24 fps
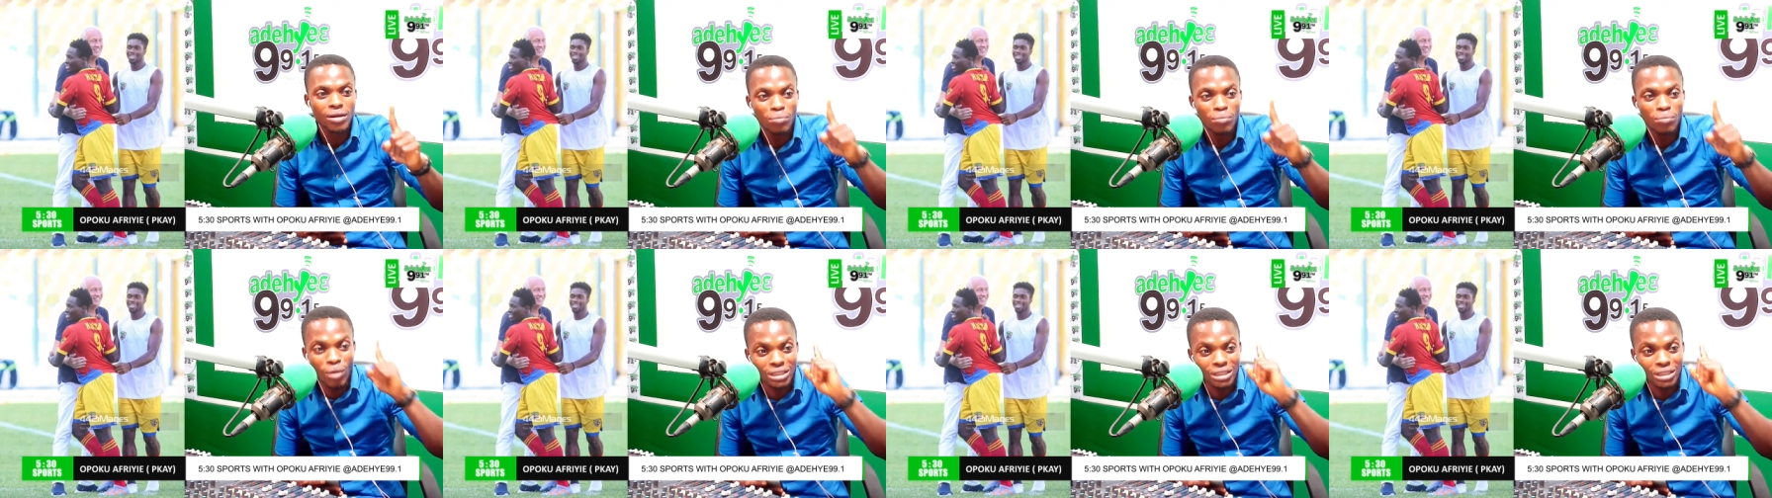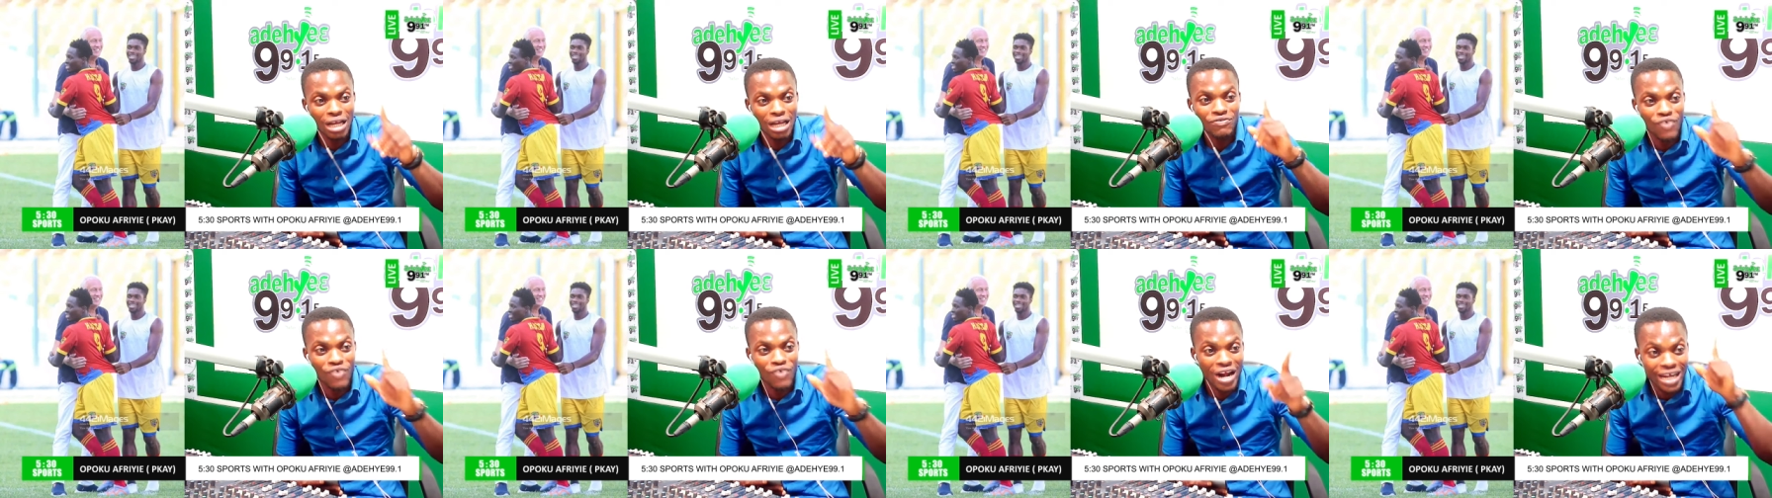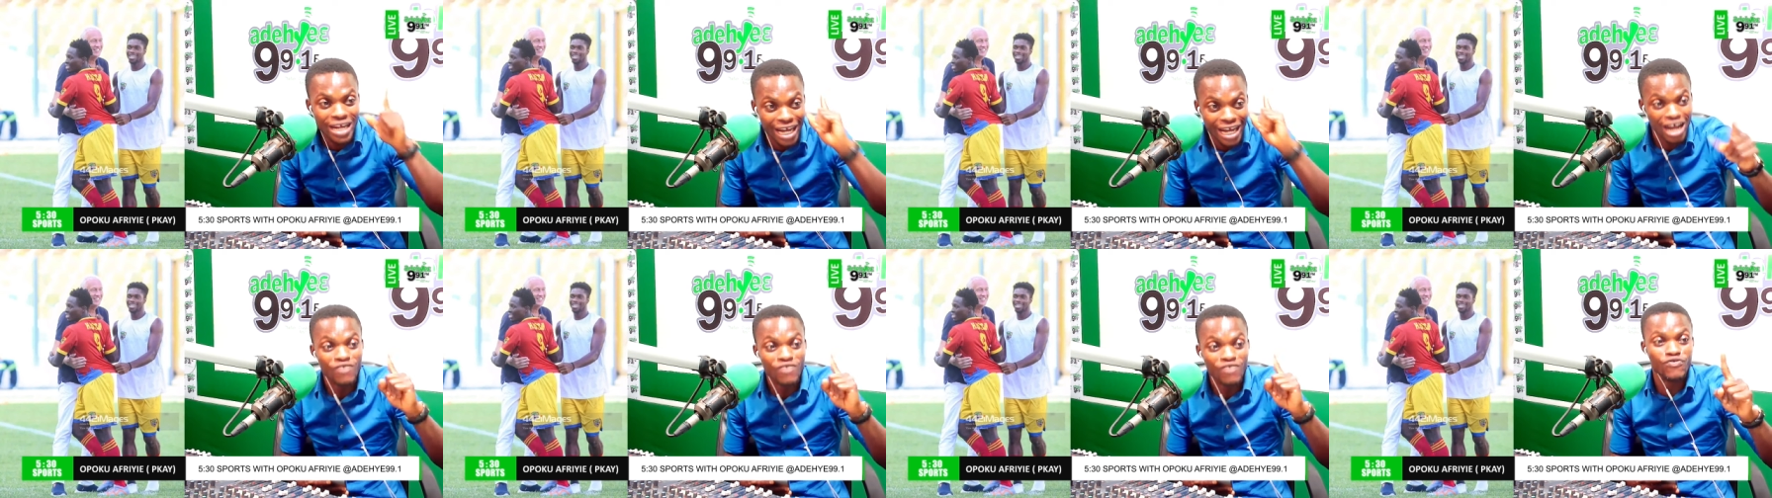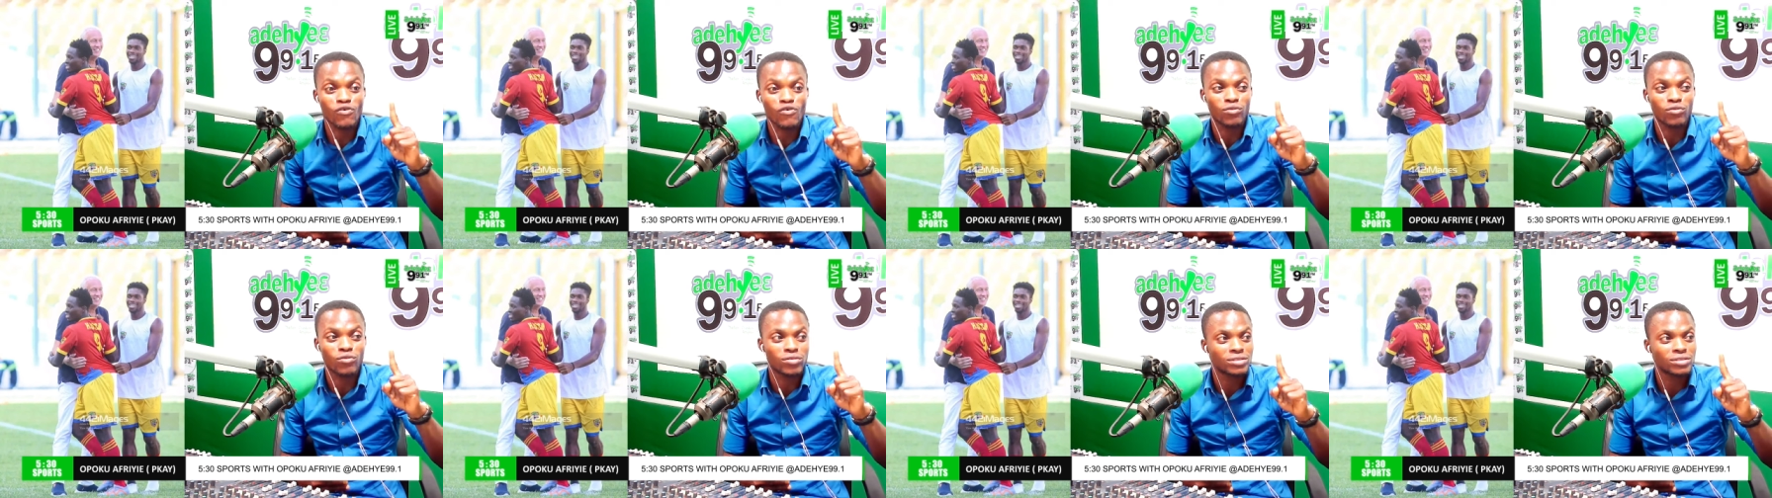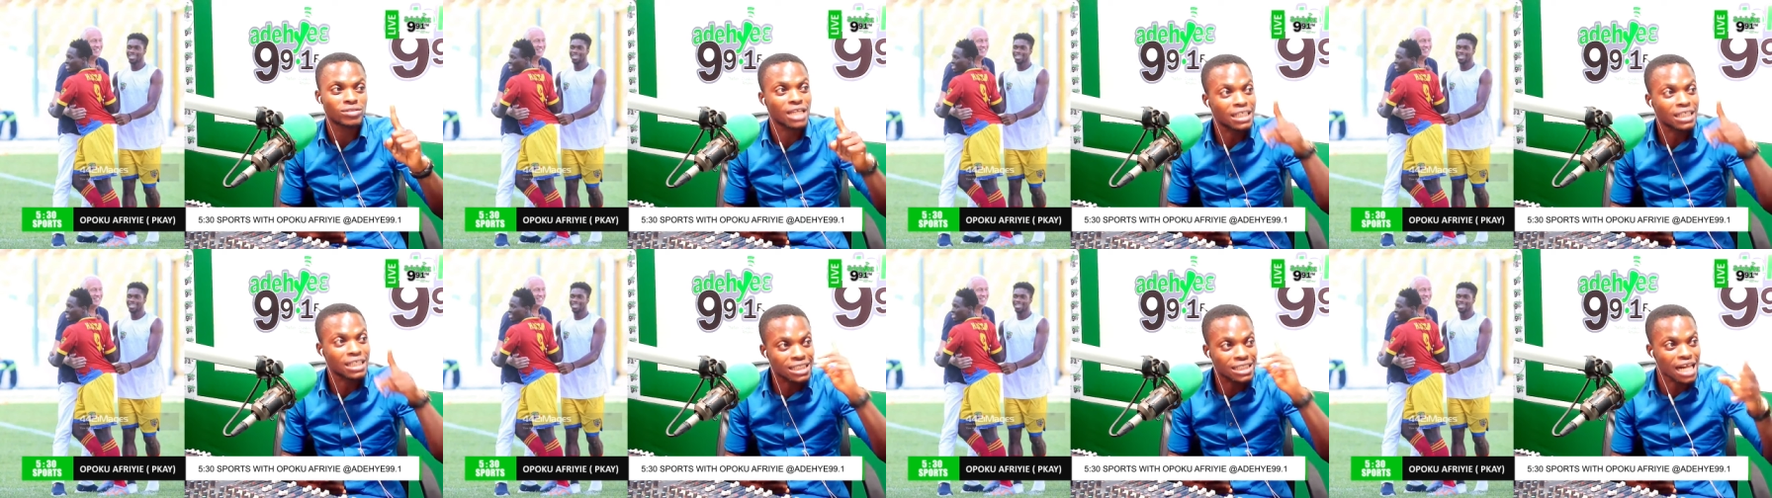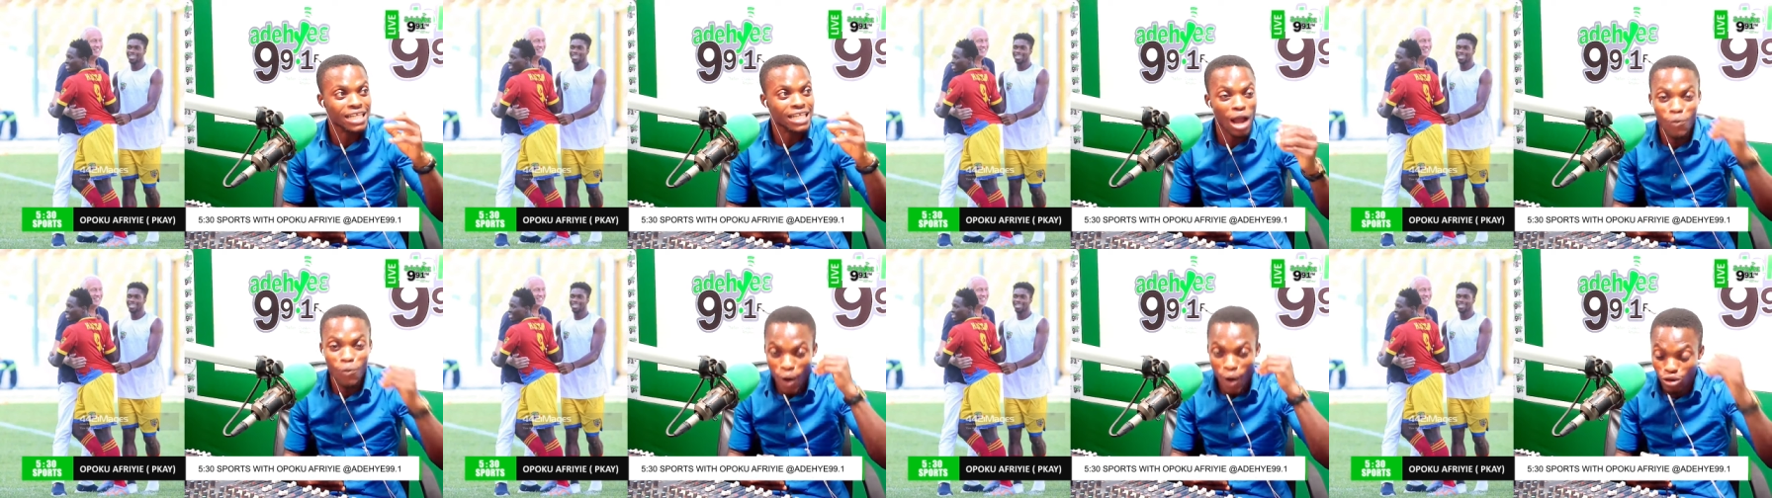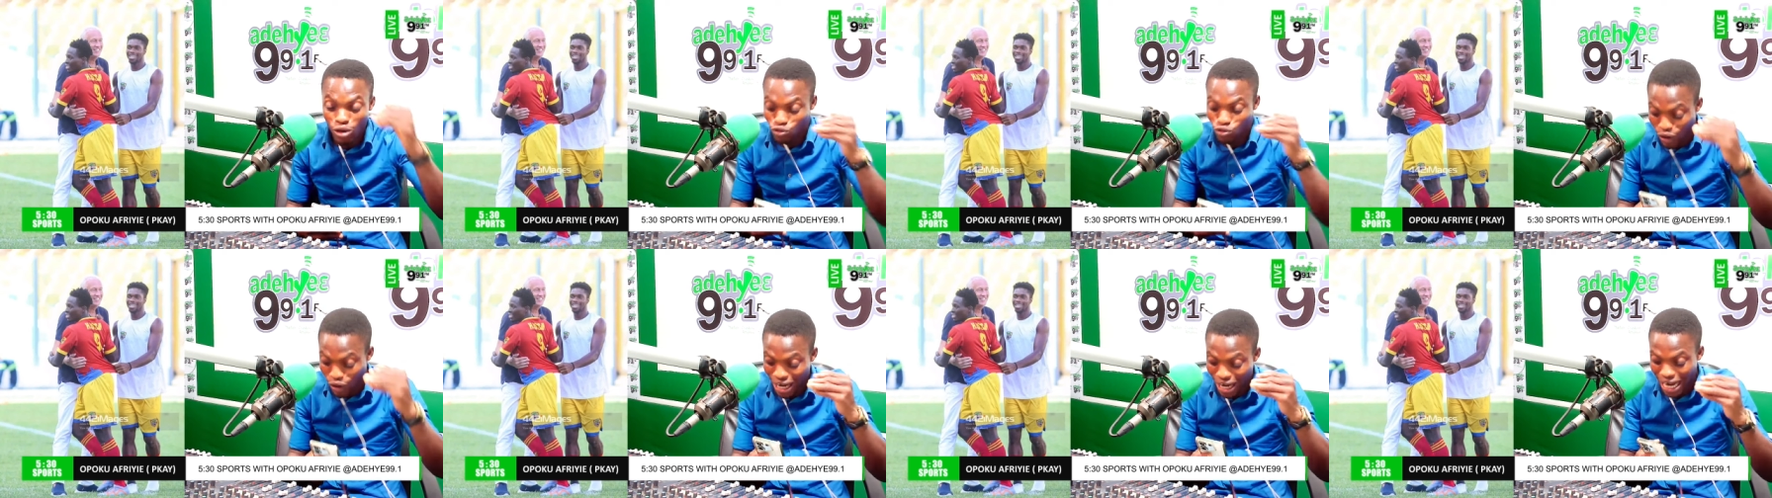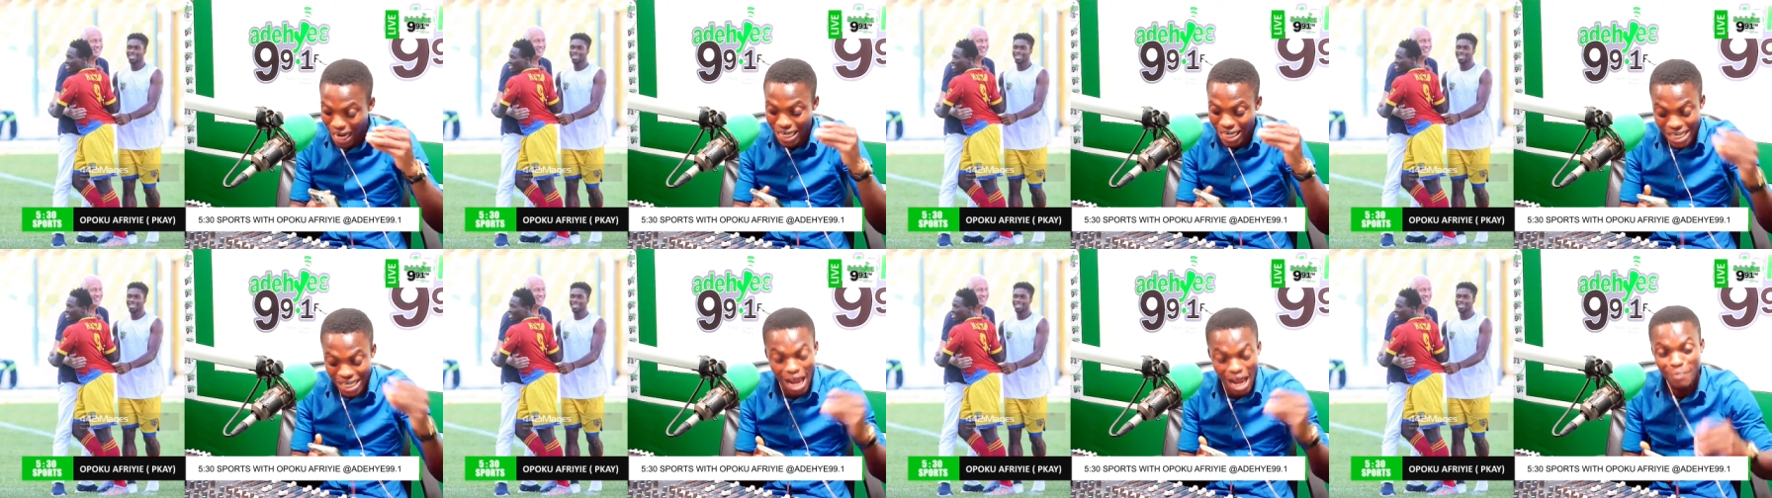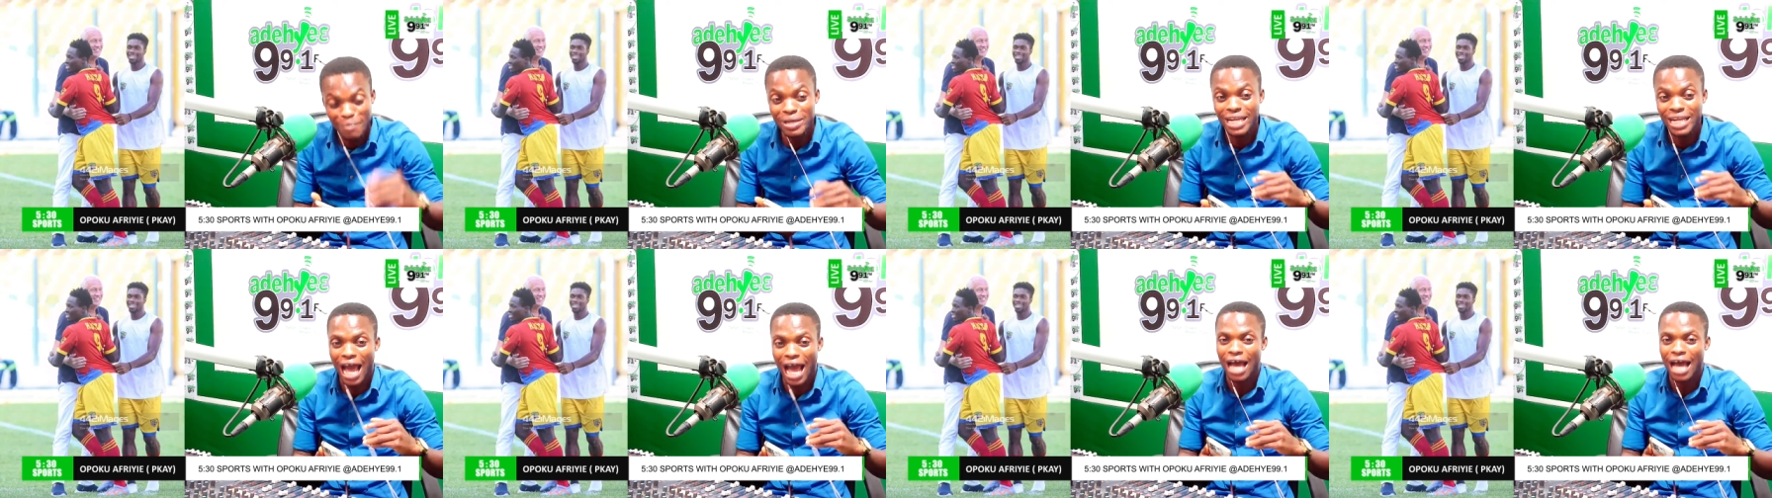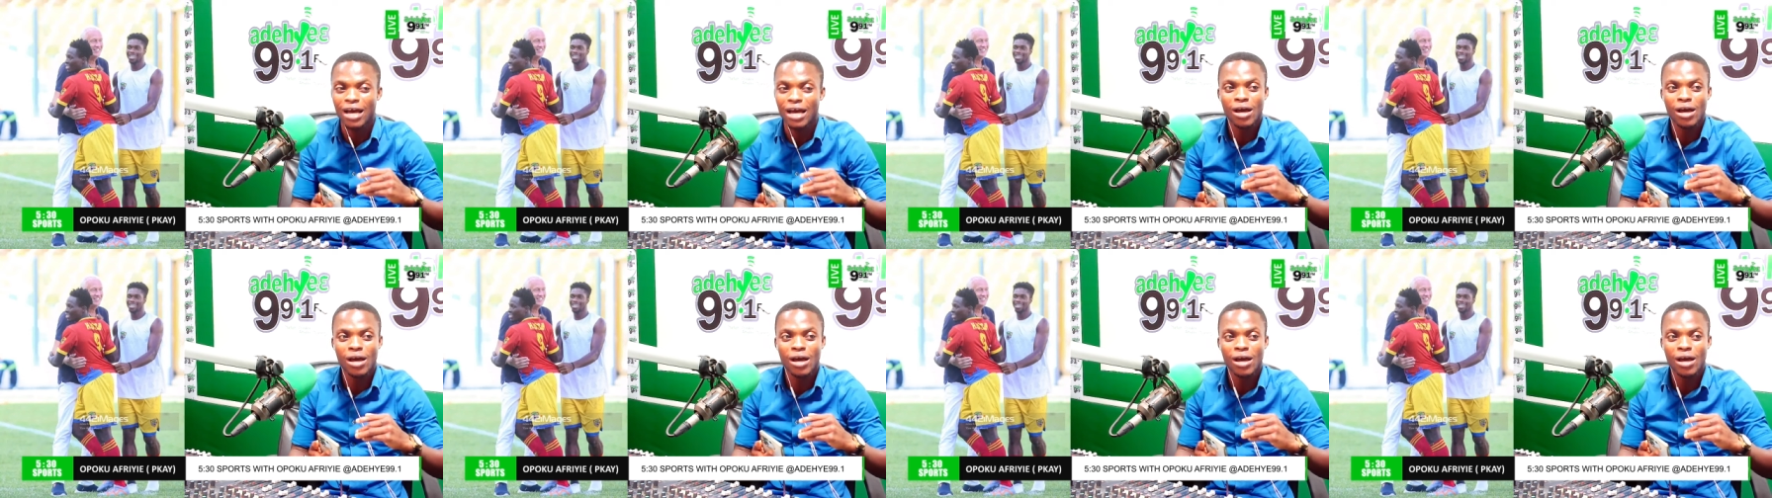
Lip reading: Munya very careful. Se chanya contract a crabina.